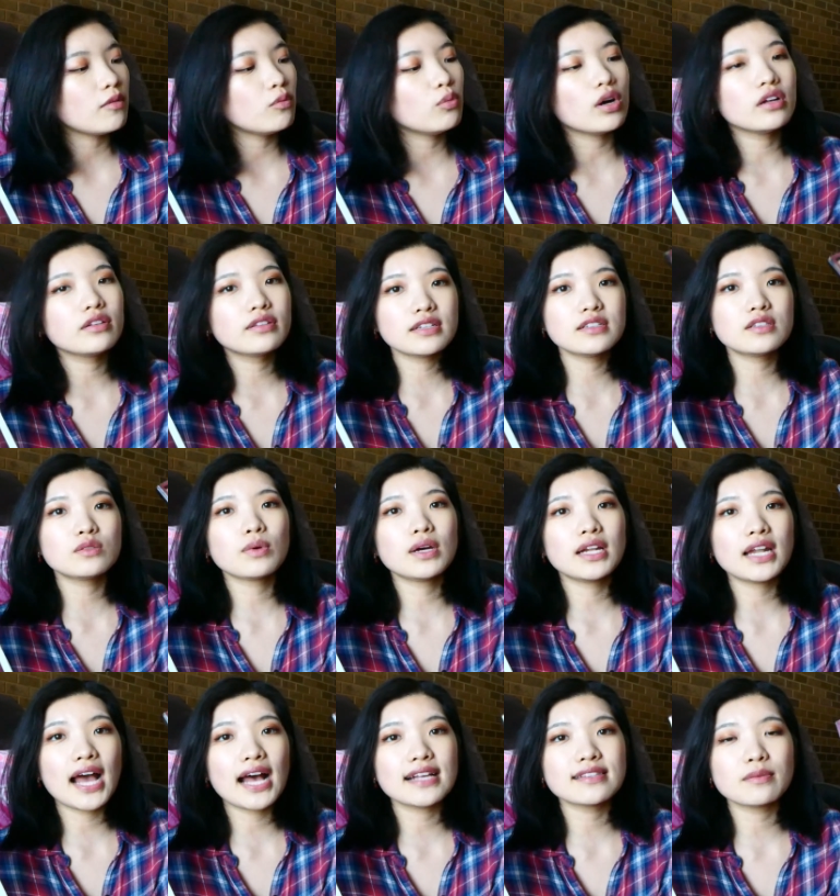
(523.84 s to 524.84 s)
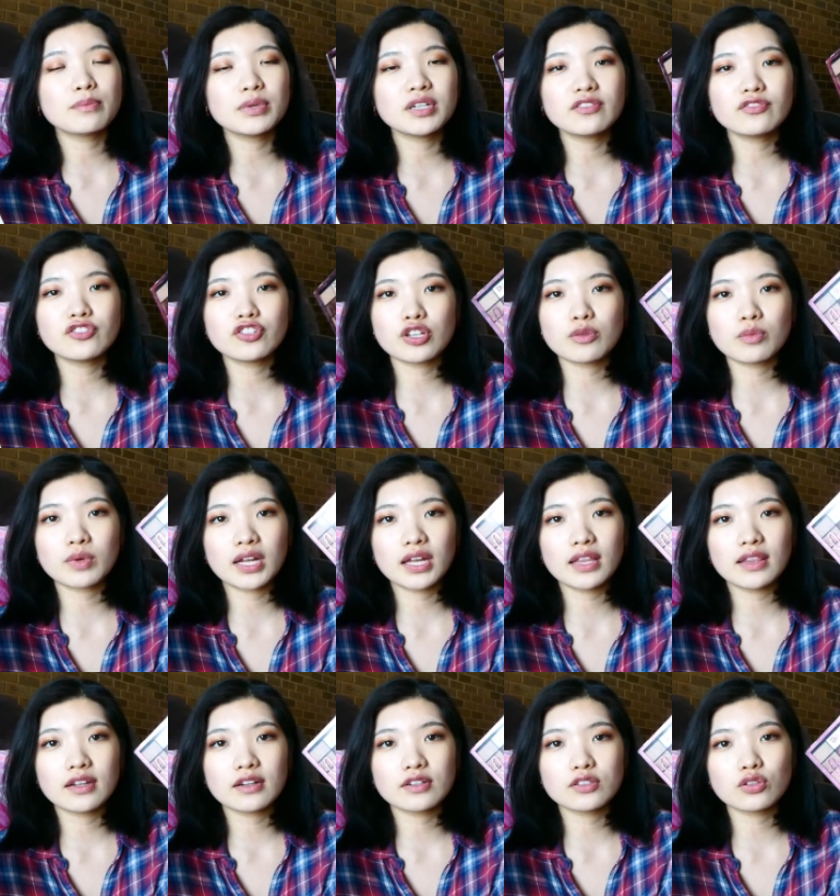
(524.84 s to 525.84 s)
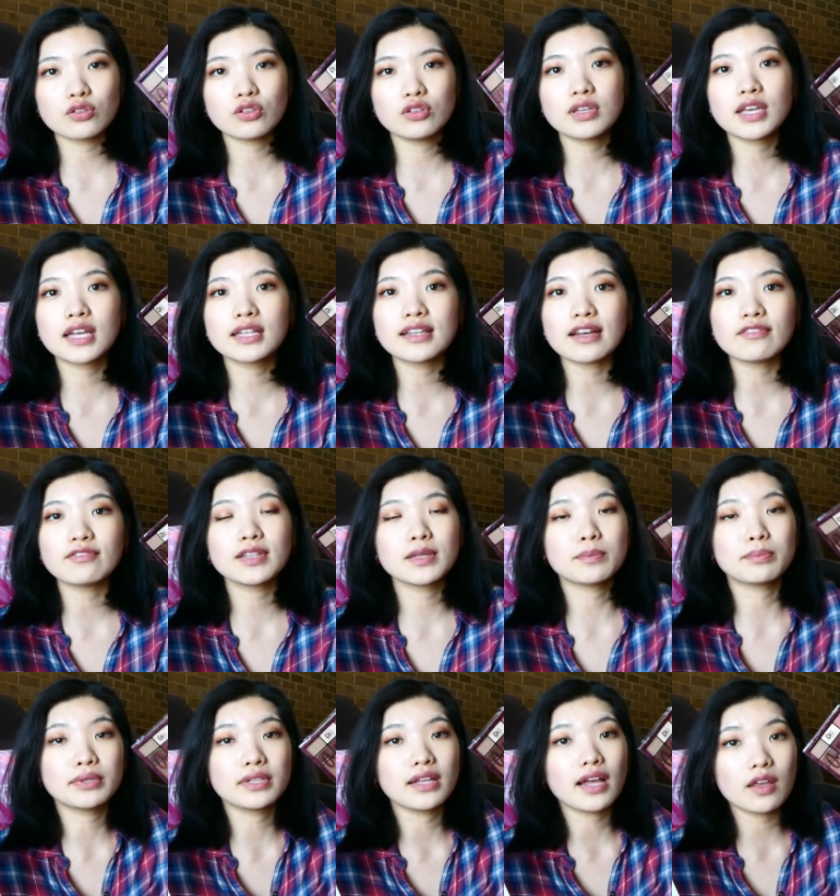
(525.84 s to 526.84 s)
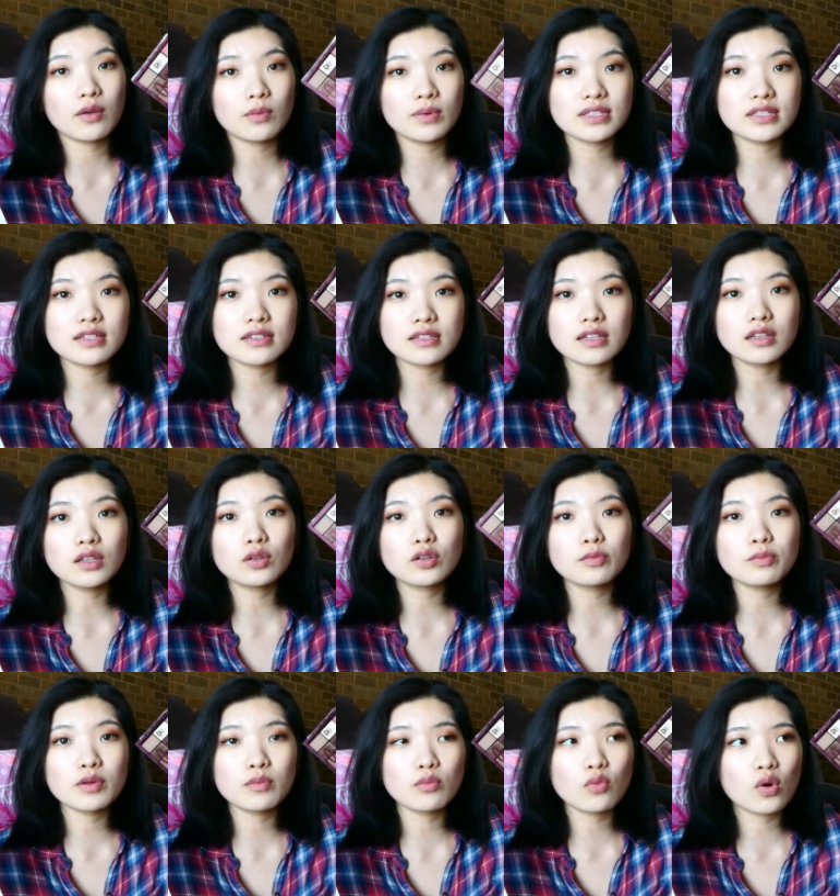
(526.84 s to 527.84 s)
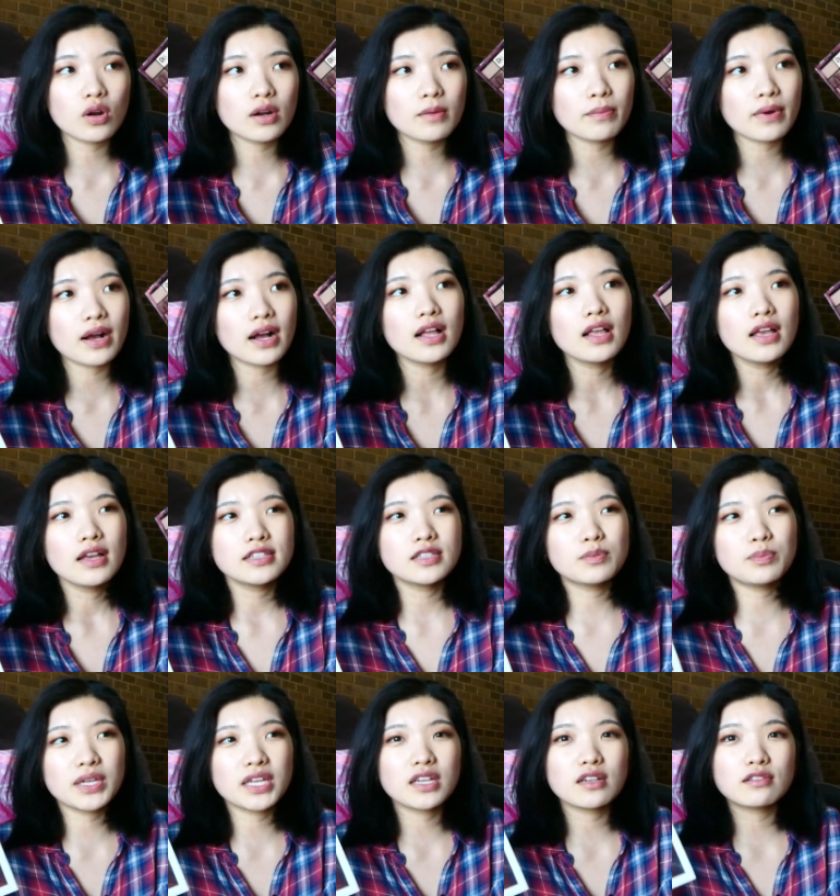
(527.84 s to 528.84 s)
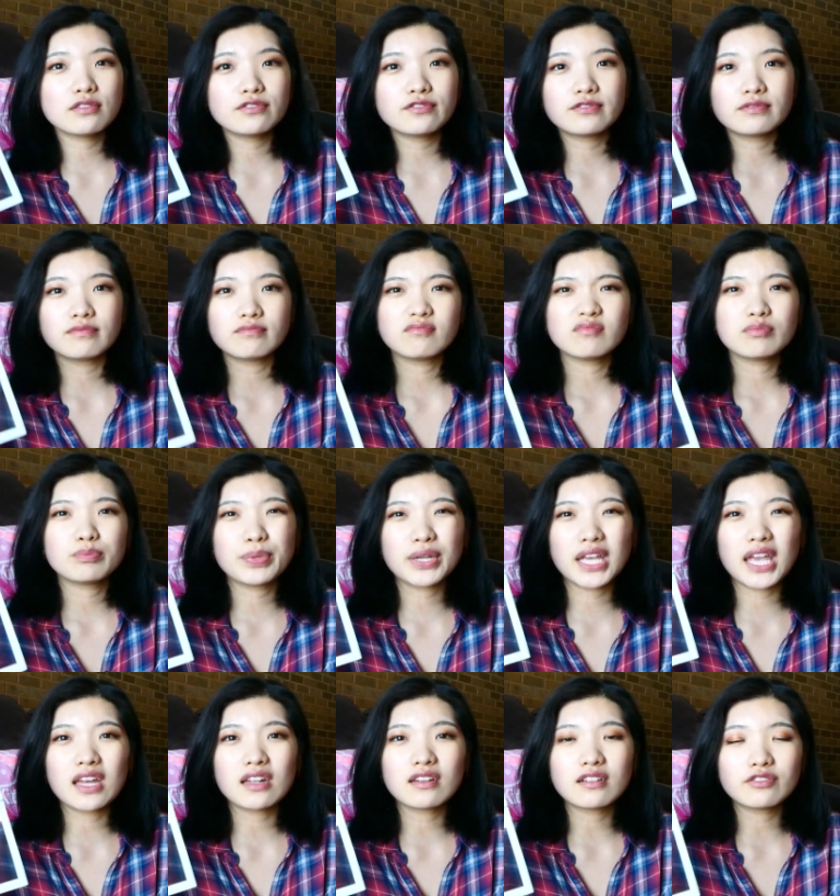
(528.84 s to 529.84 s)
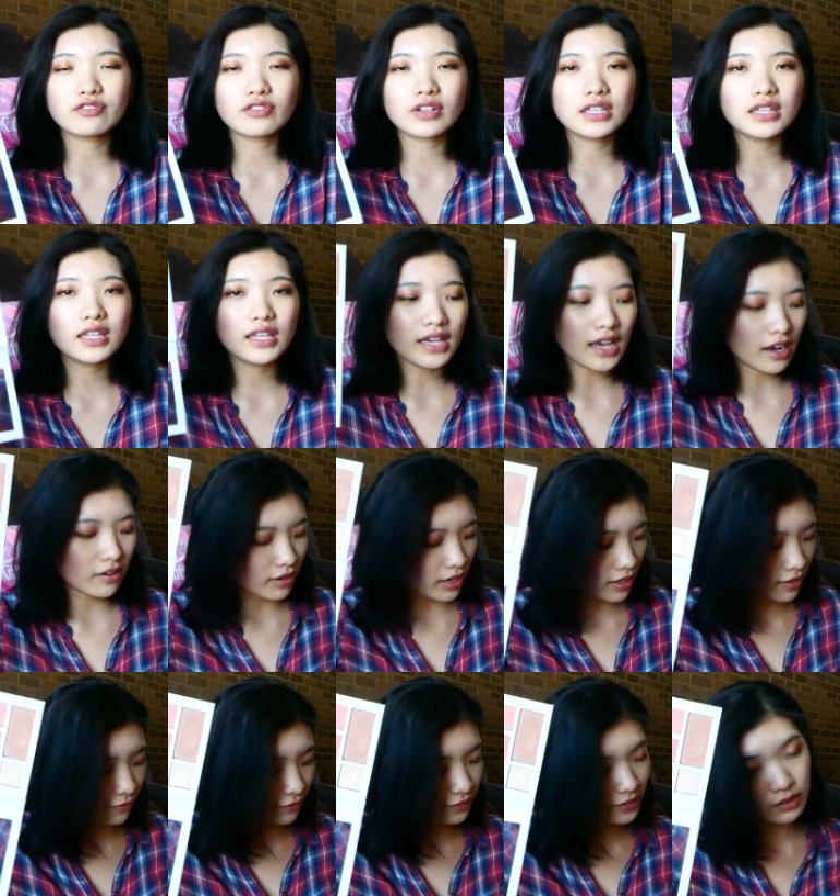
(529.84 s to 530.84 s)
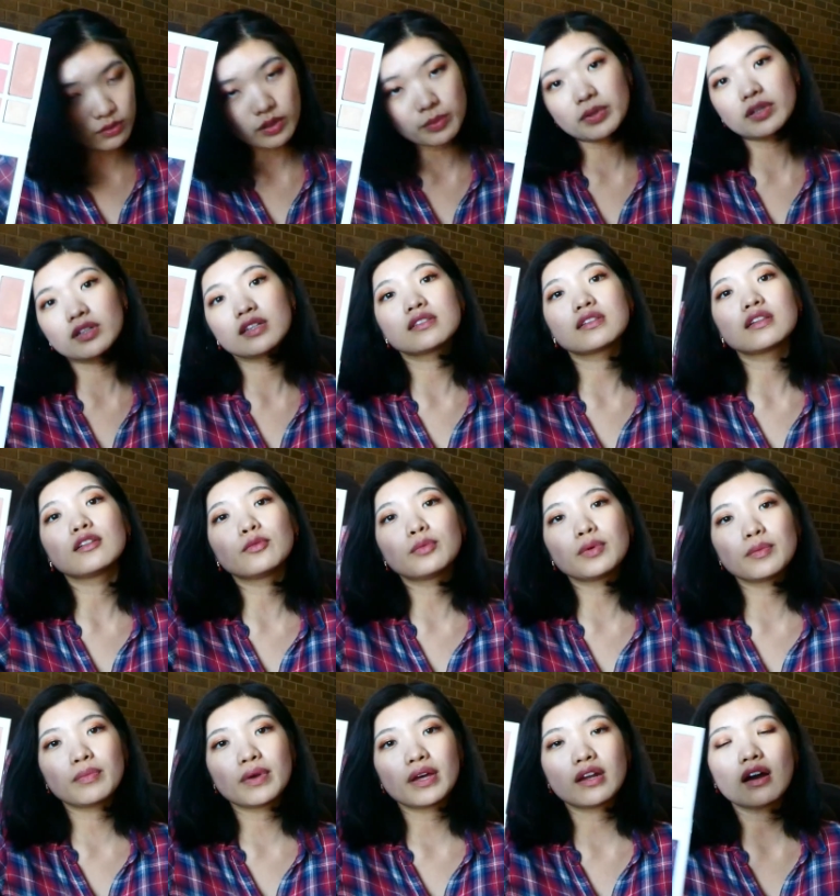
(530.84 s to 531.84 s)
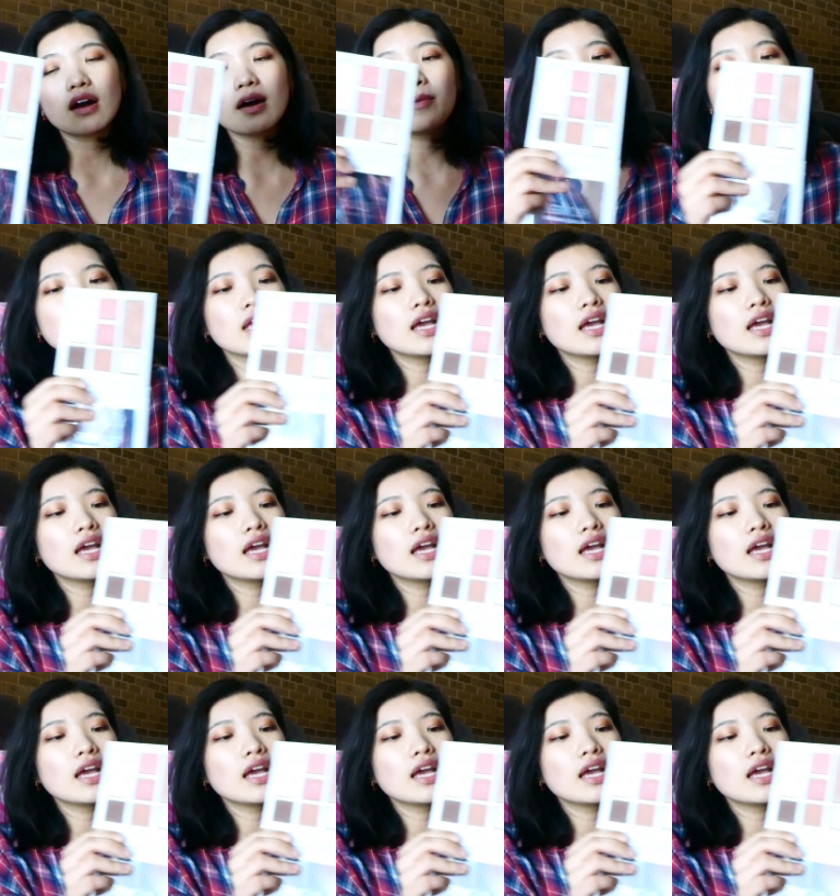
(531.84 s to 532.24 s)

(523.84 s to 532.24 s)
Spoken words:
Well, this one has a bit of shimmer in there, so you can definitely play with this a little bit more. But speaking of beginner friendly, I reckon Flower Beauty is a little bit better.